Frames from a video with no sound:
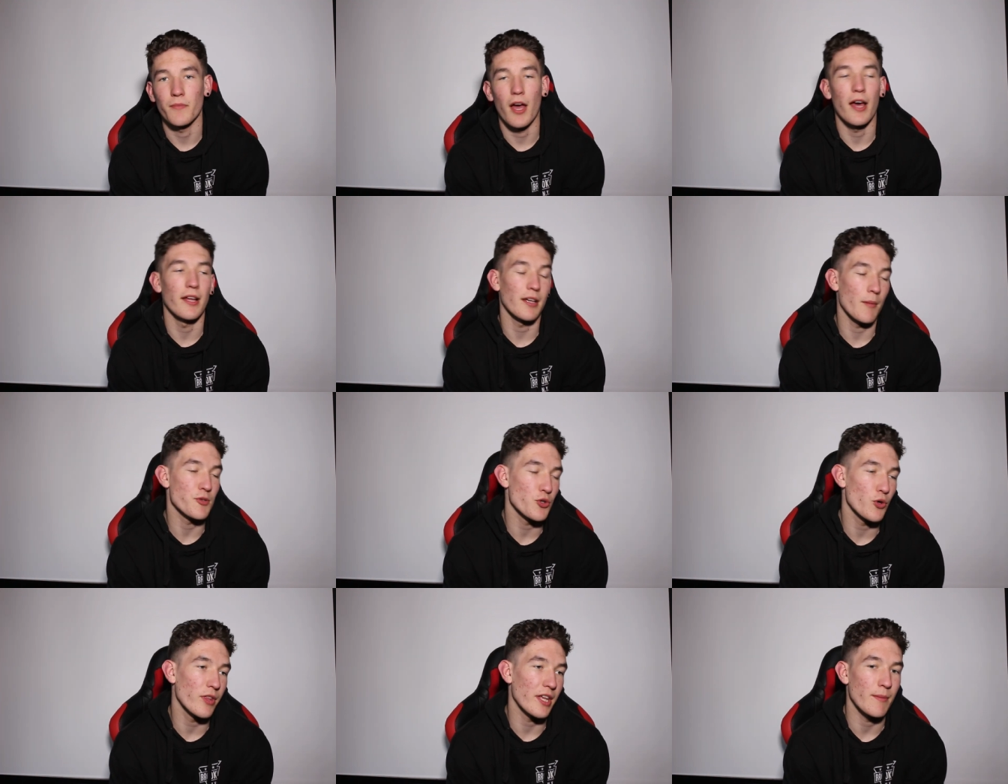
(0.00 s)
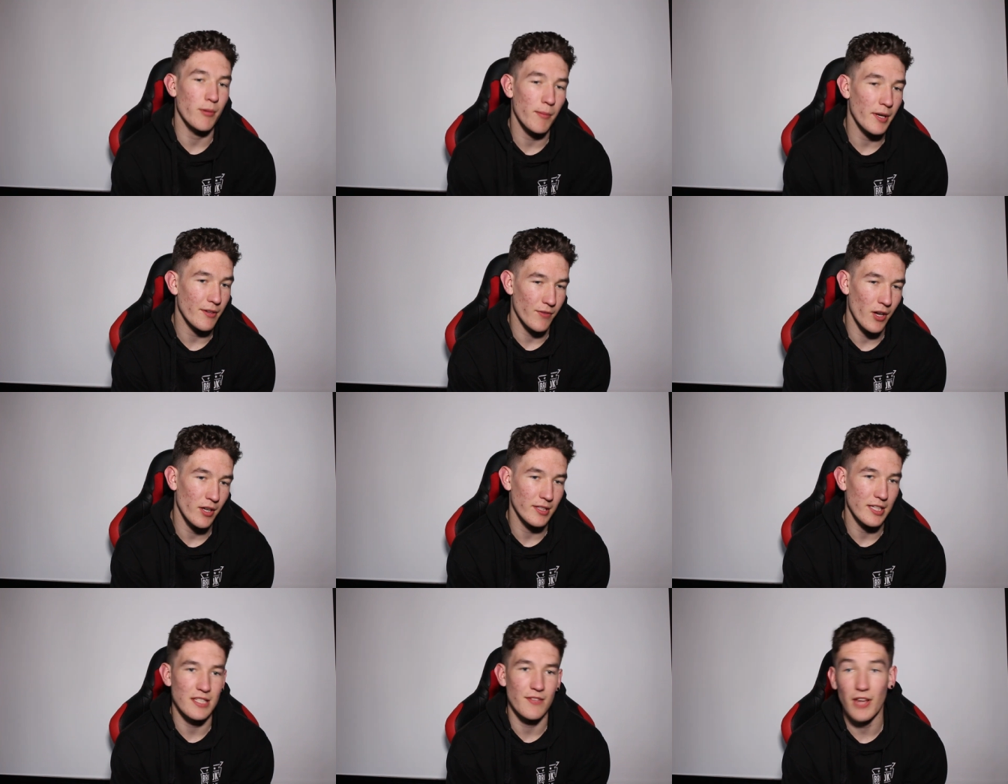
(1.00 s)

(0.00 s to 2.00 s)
And I'm sure that you probably have heard this.